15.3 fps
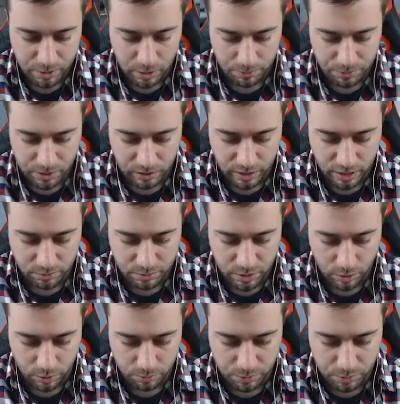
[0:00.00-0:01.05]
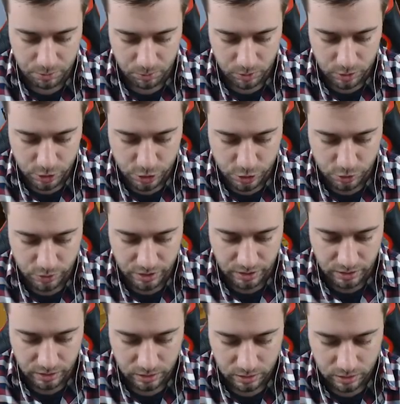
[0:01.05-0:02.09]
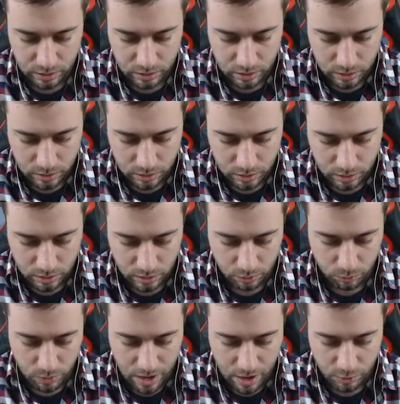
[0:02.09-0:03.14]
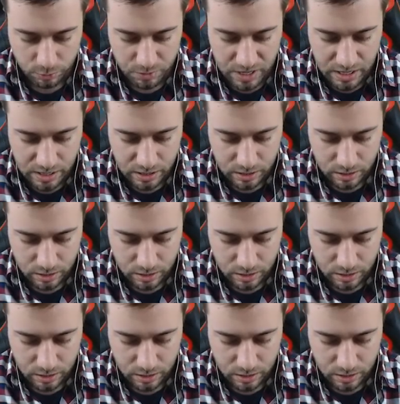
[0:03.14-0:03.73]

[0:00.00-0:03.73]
up there, letting me know that people are shooting around me.